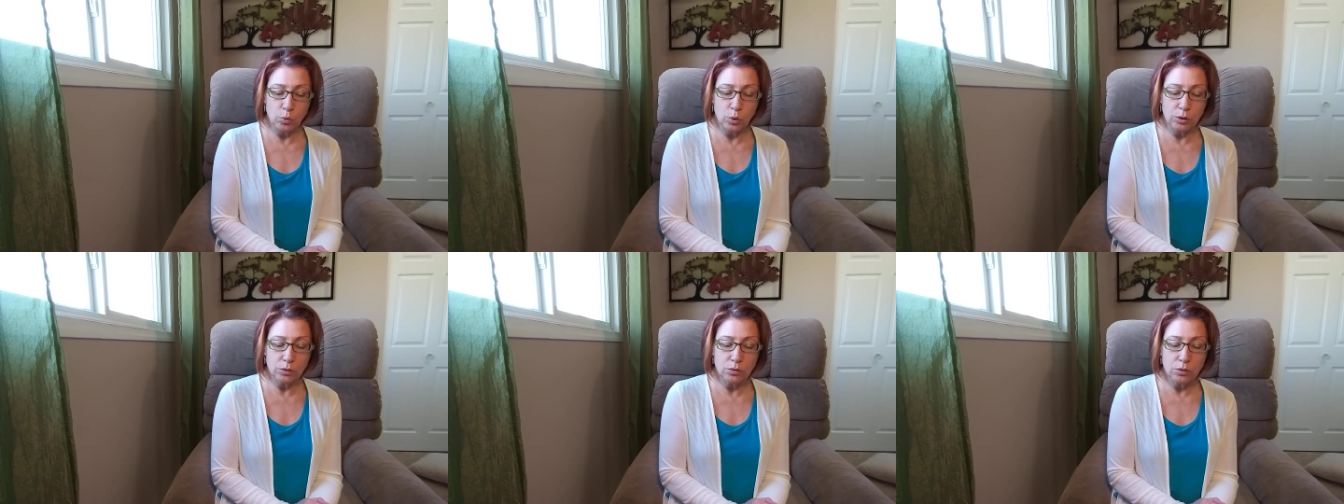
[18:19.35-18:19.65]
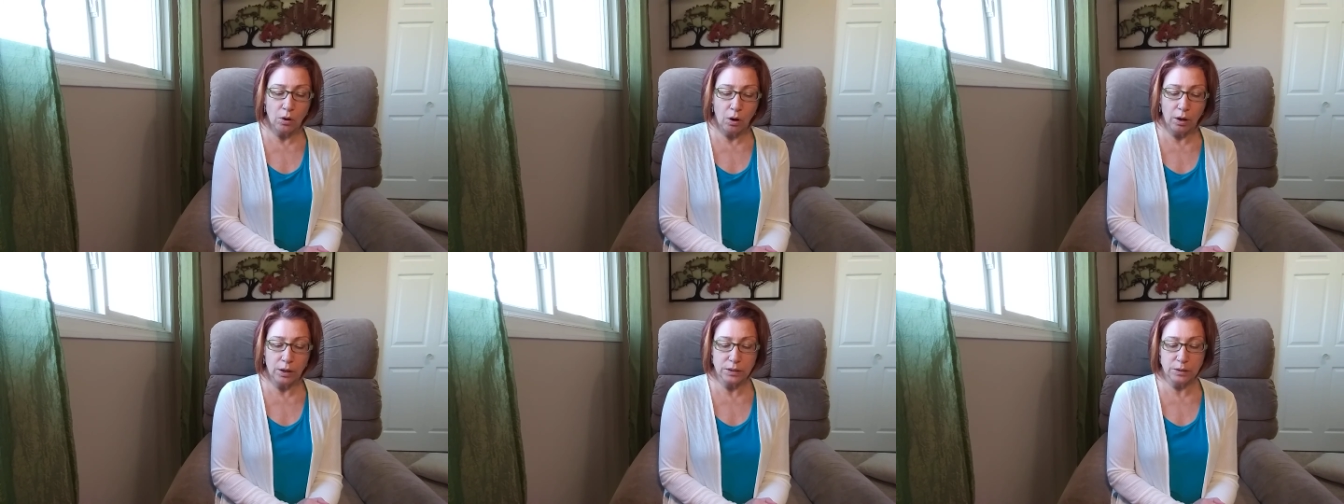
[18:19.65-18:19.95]
will
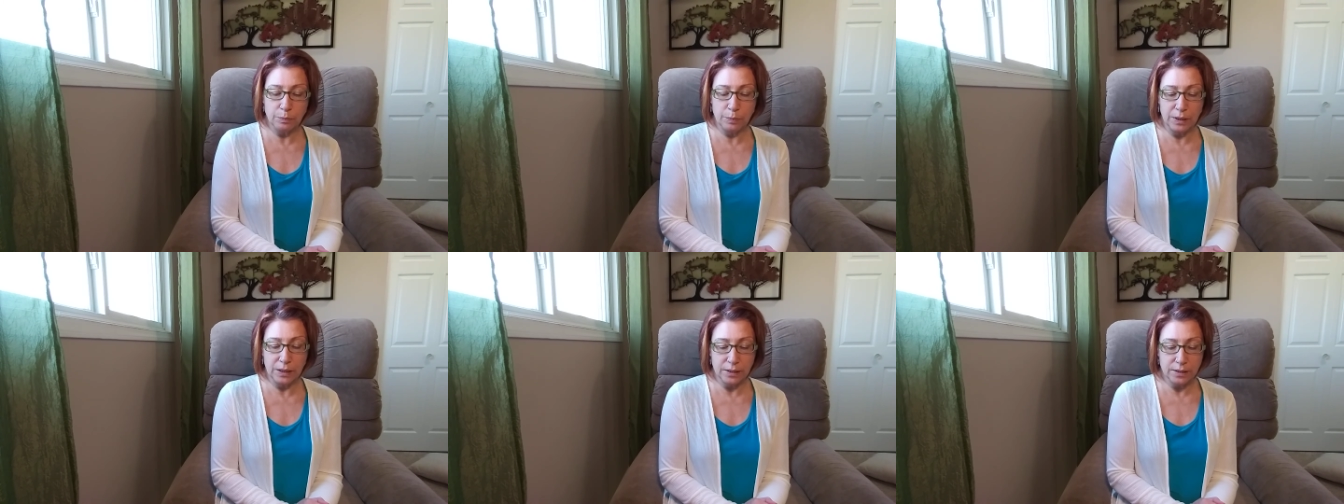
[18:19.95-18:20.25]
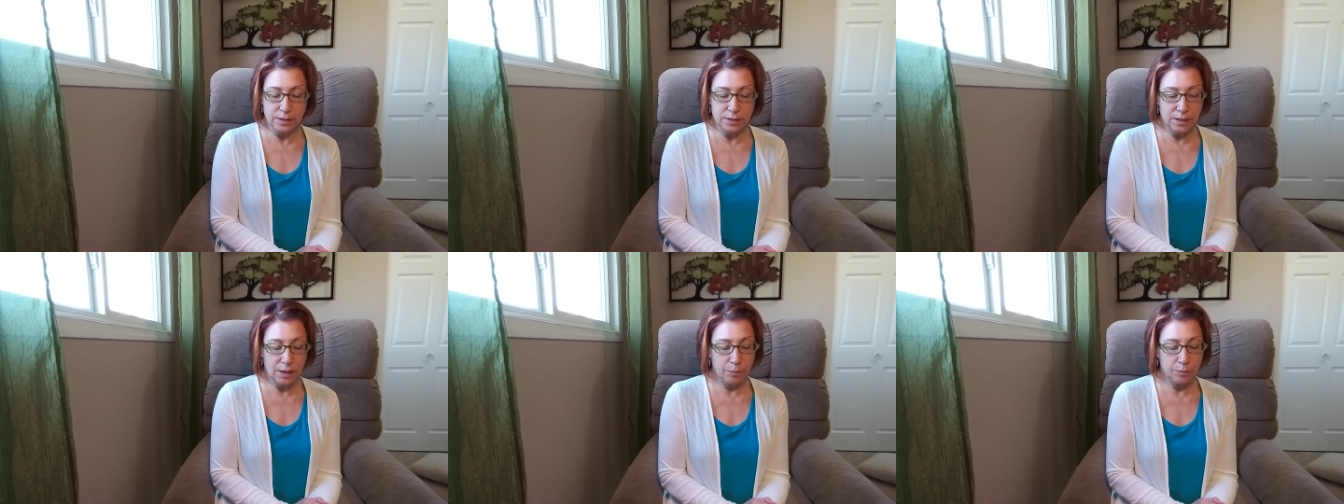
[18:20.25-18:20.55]
not be
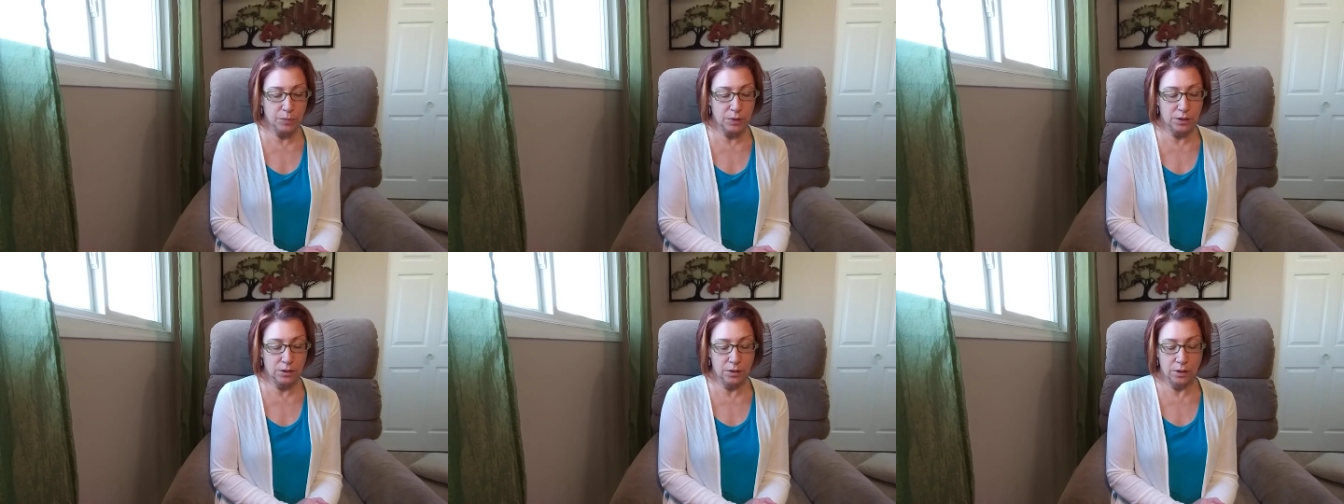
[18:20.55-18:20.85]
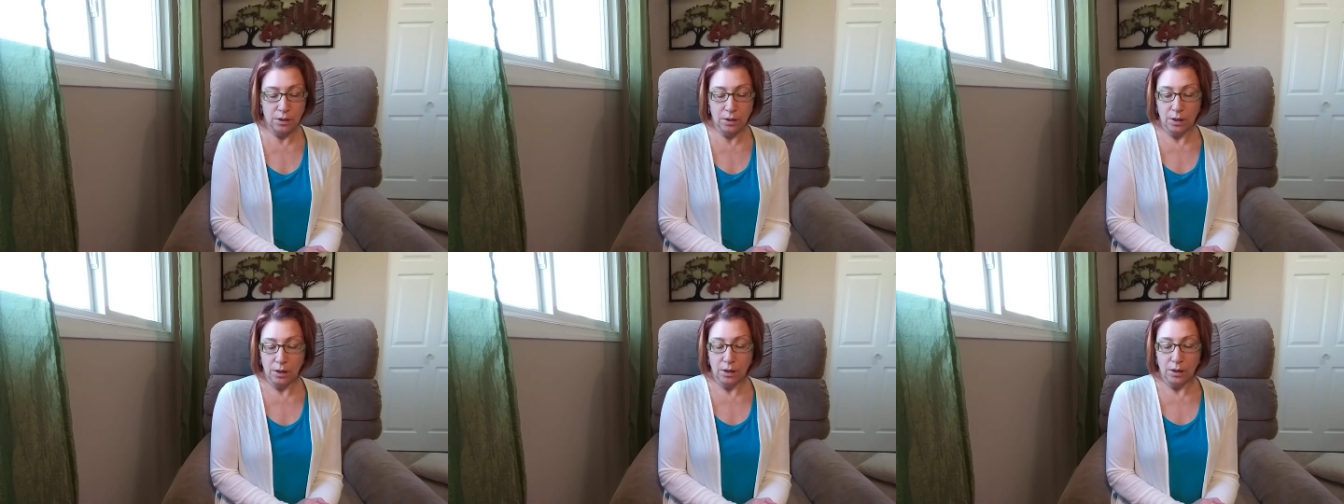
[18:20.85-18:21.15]
accepted
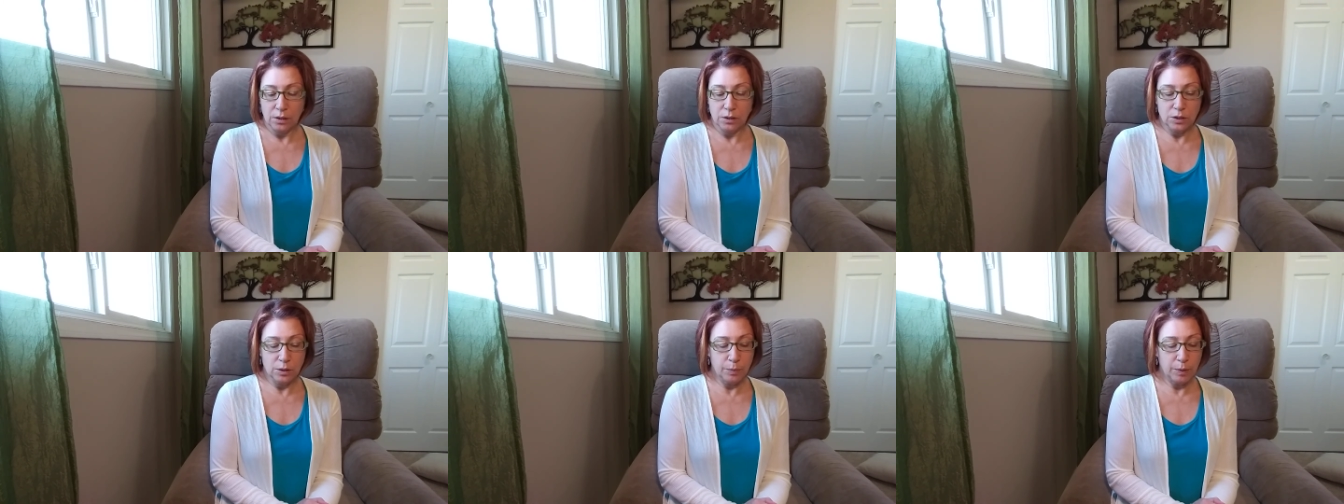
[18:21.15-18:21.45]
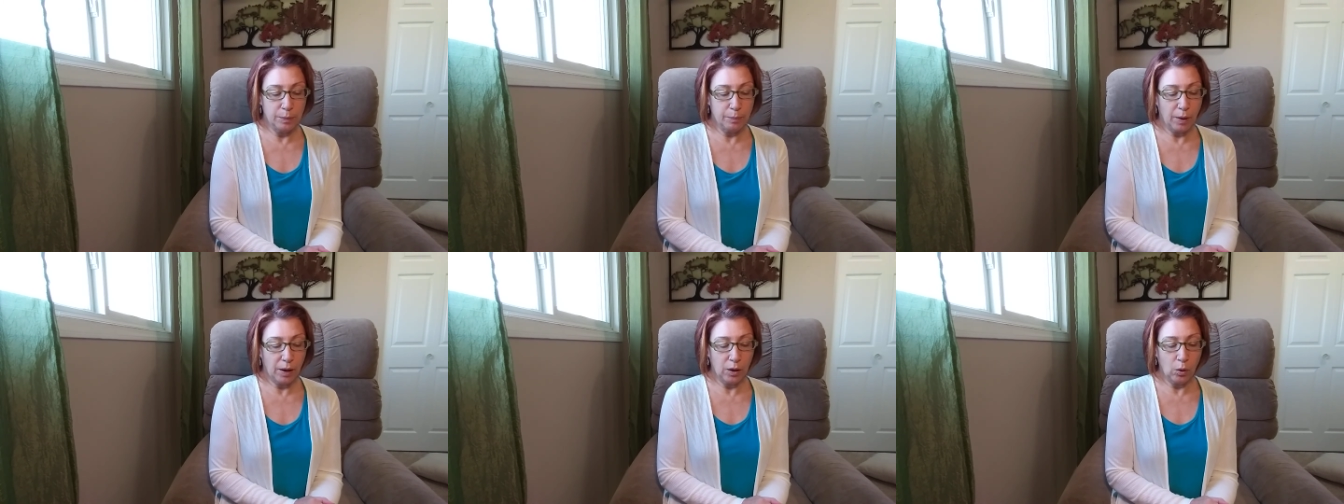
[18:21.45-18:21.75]
to
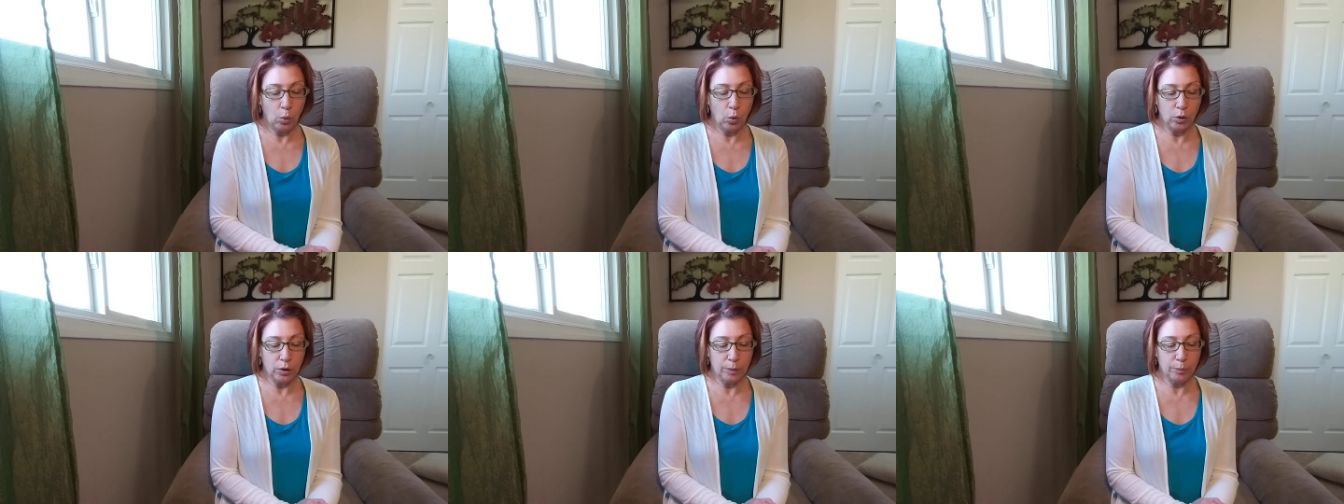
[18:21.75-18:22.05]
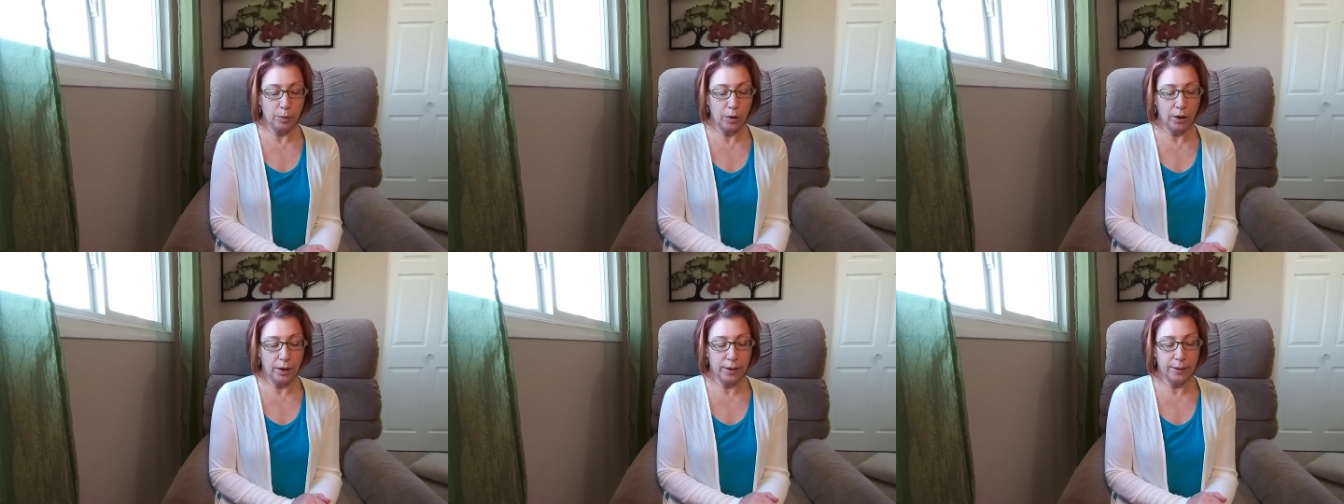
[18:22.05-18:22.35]
be my holy
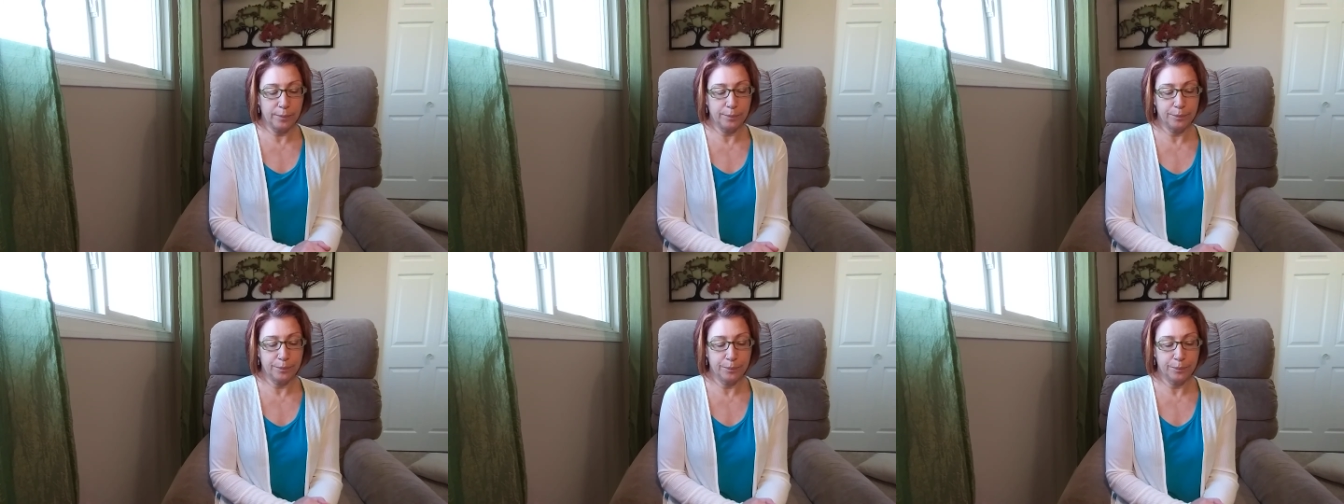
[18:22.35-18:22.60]
bride.